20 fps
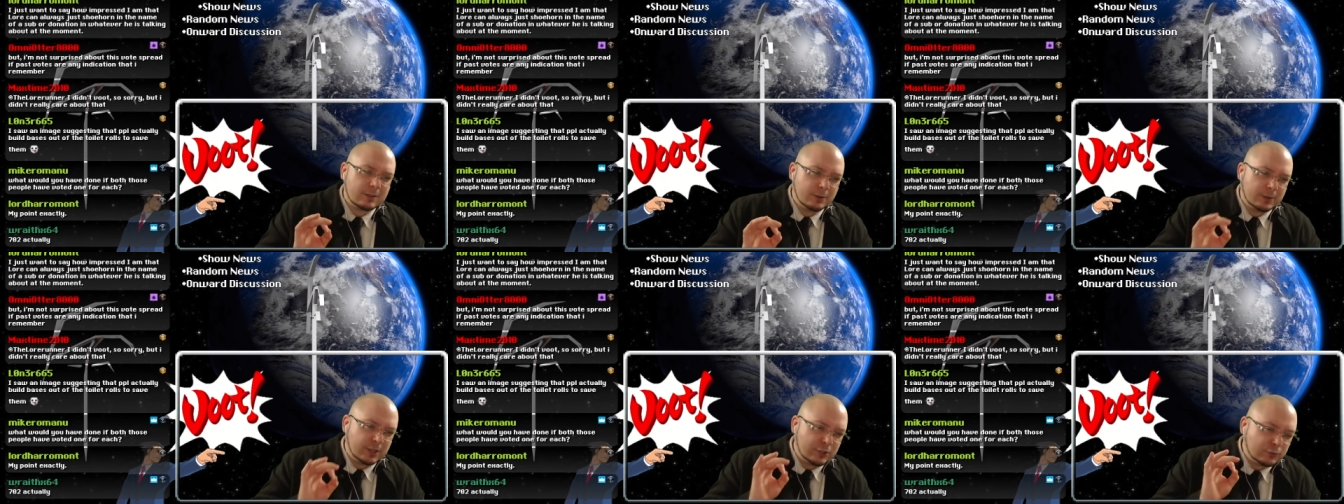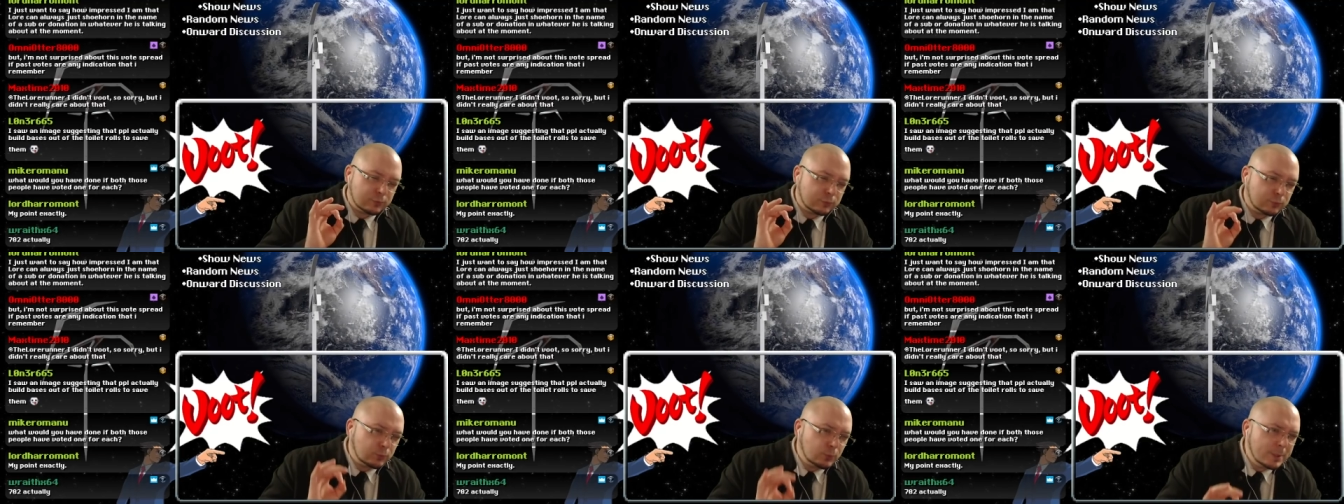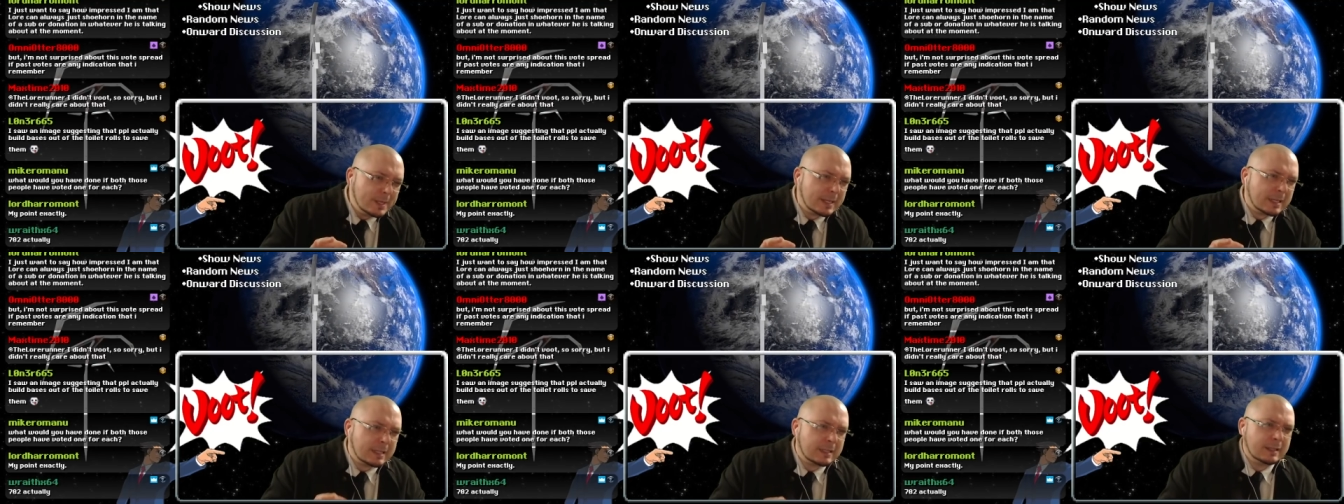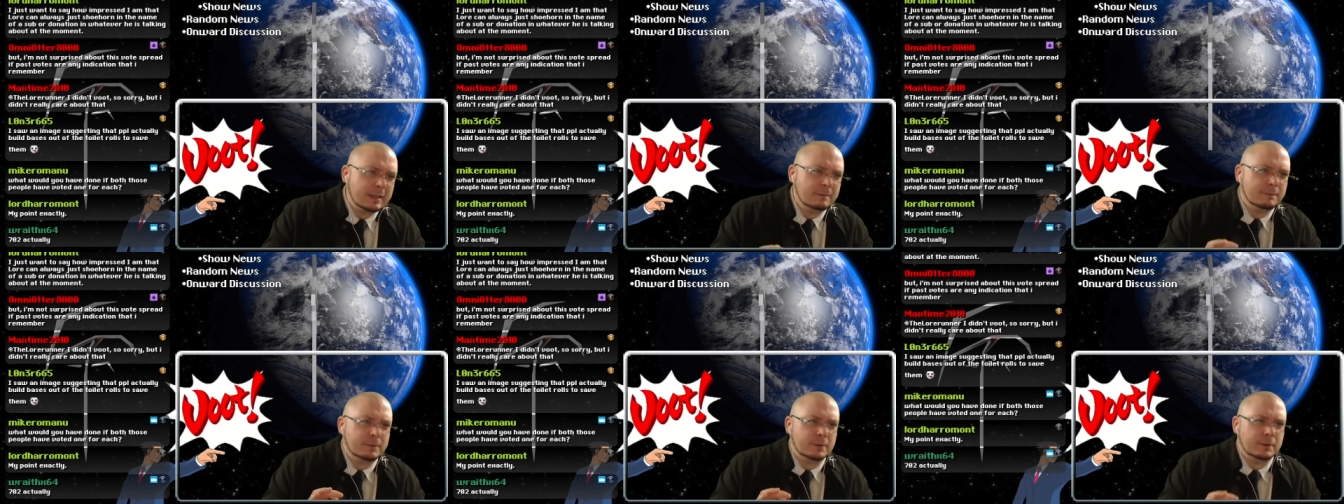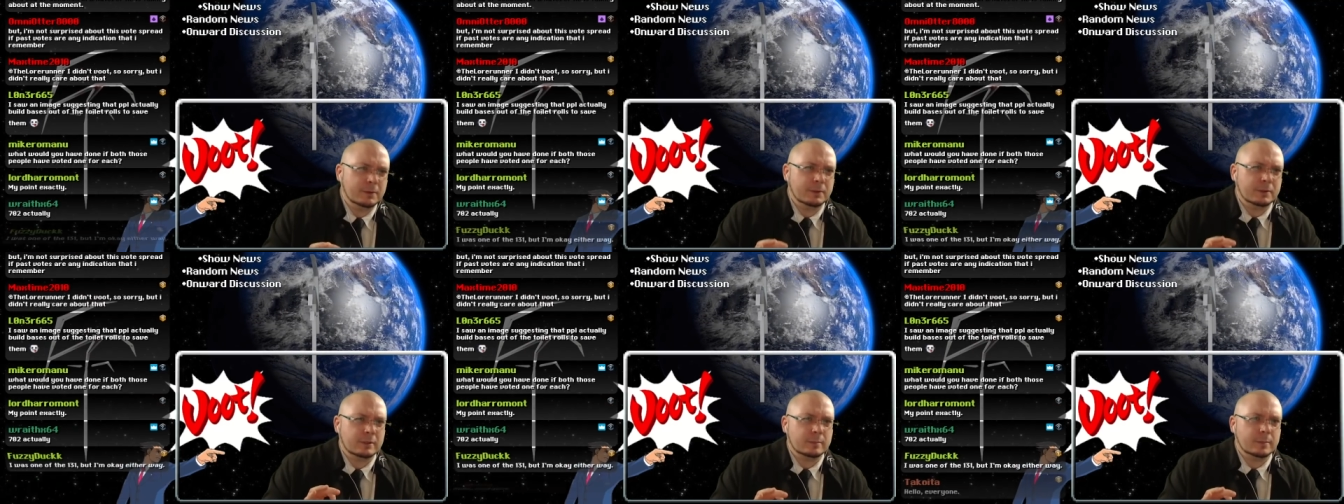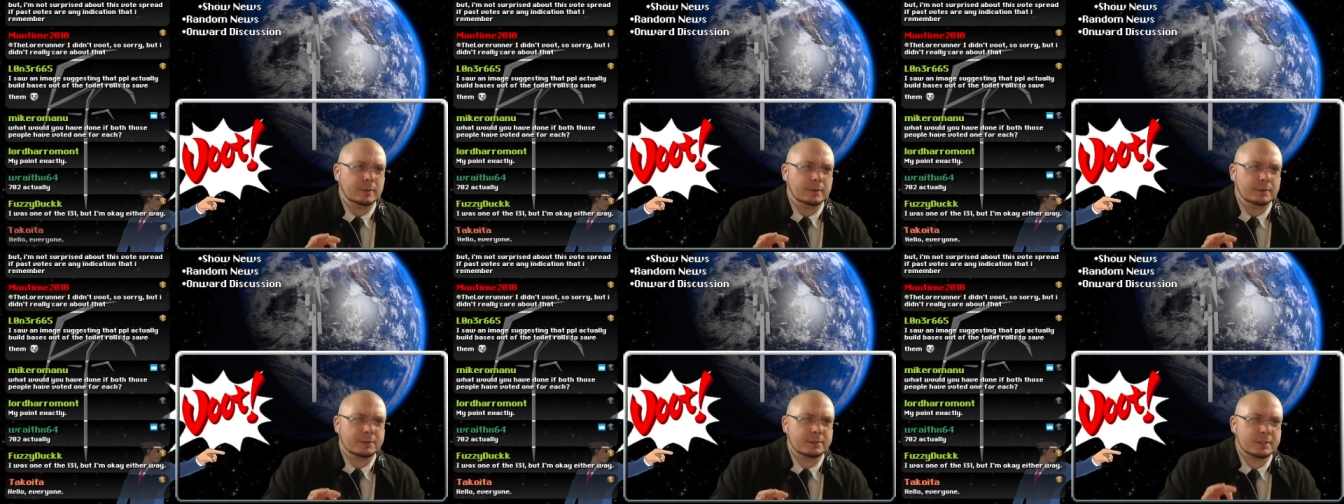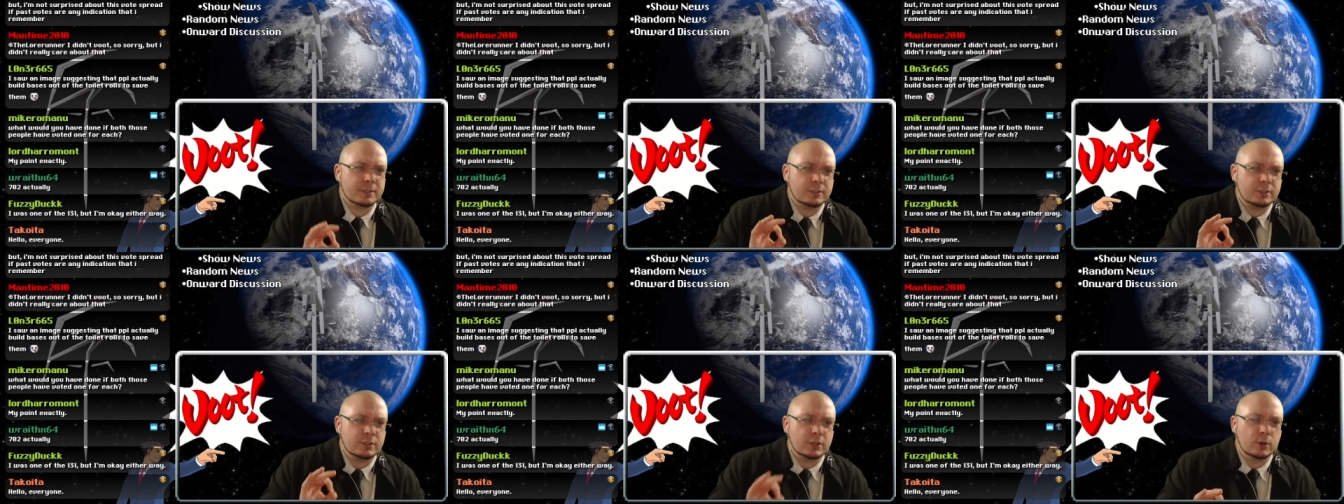critically vulnerable to
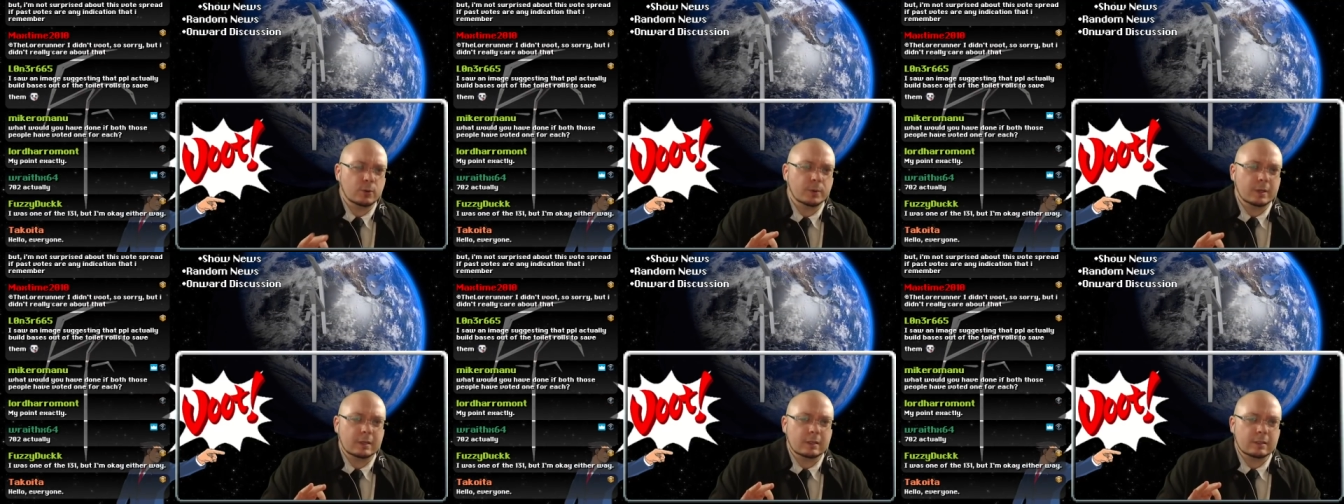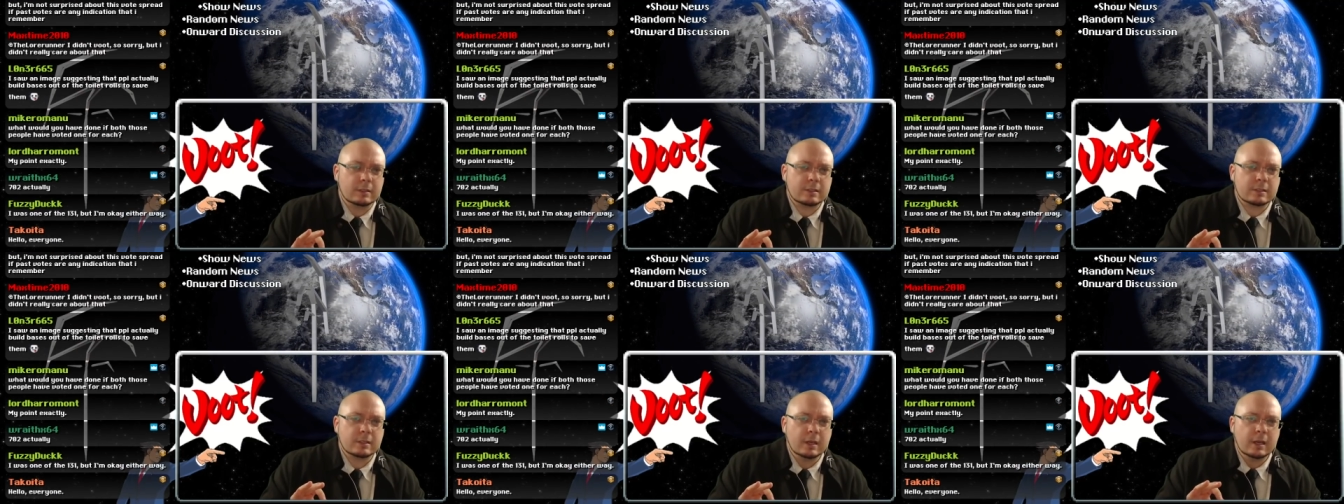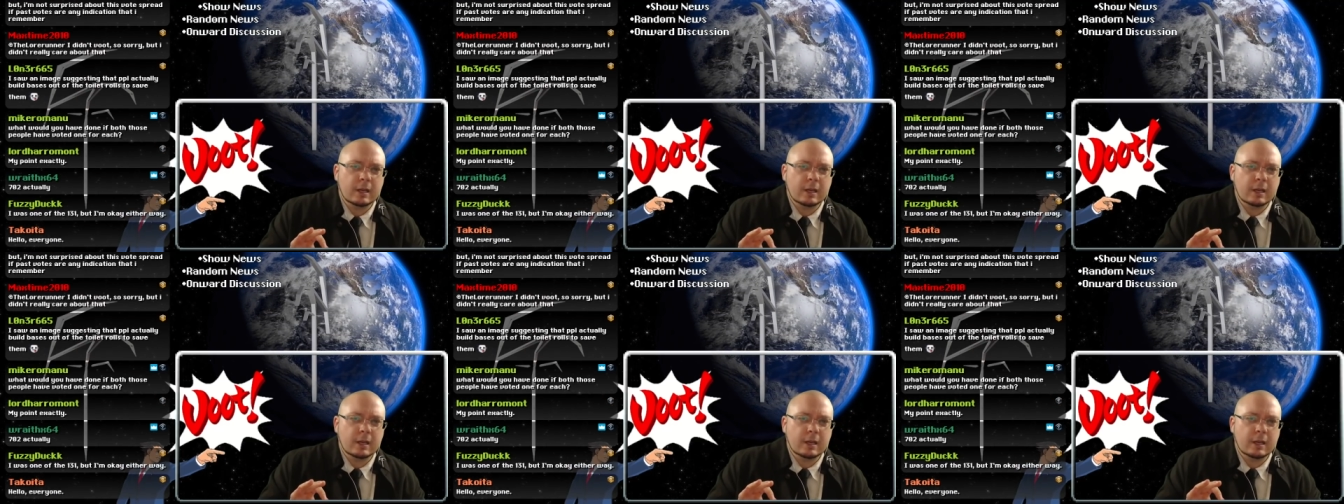donuts.